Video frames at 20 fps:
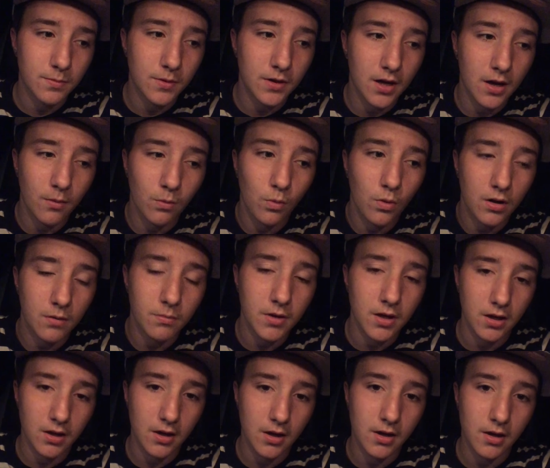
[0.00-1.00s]
but I want to
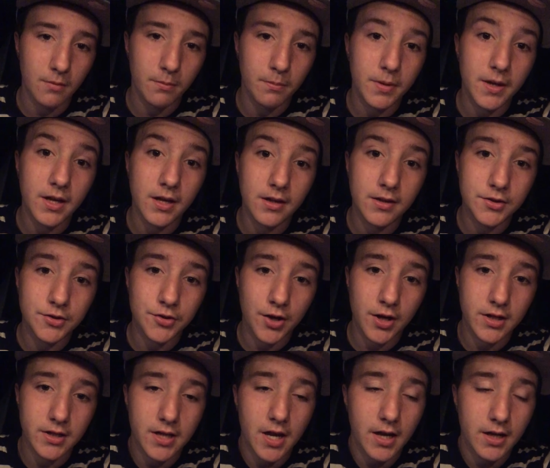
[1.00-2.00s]
be a big
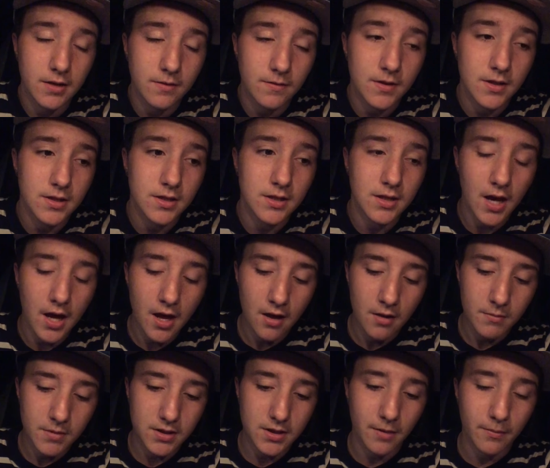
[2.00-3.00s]
trans activist
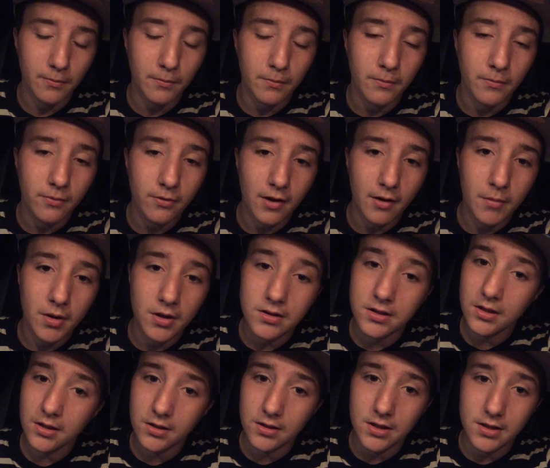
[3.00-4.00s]
because I'm 5
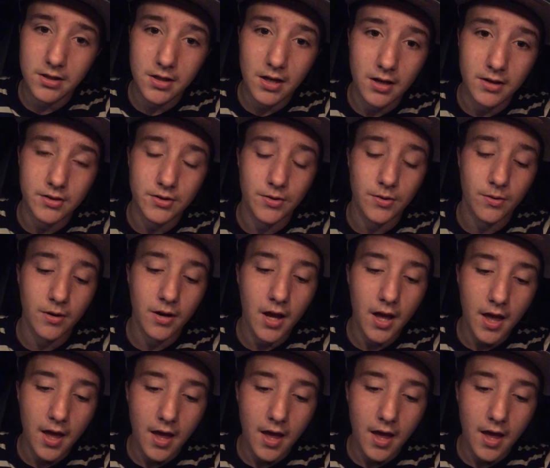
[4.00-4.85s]
months on testosterone.